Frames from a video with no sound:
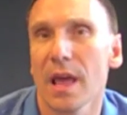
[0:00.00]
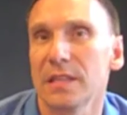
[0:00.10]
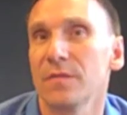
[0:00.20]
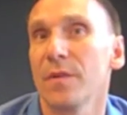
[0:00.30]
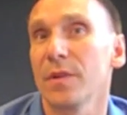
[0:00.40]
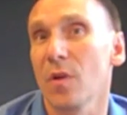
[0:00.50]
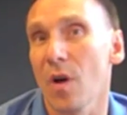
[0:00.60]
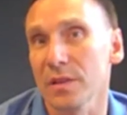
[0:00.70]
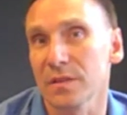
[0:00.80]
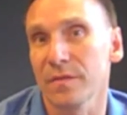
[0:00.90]
it's a very
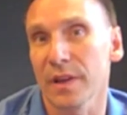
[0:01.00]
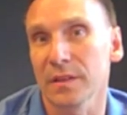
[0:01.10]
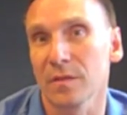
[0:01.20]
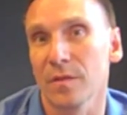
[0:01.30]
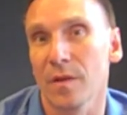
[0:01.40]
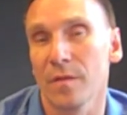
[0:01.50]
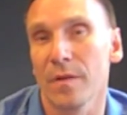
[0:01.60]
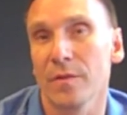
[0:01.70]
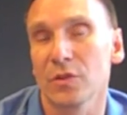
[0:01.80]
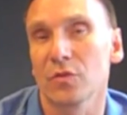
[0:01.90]
cost-effective,
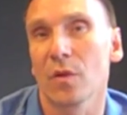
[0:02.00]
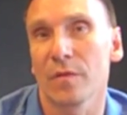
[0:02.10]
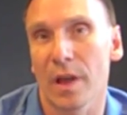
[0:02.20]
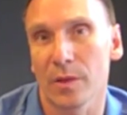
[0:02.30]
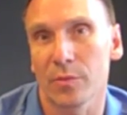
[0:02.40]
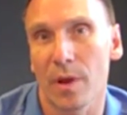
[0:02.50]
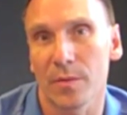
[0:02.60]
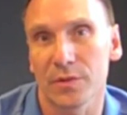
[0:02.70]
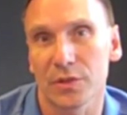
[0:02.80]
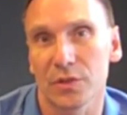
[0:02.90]
very strong value
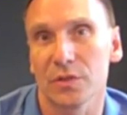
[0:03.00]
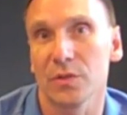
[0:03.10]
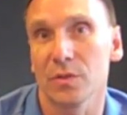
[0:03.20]
proposition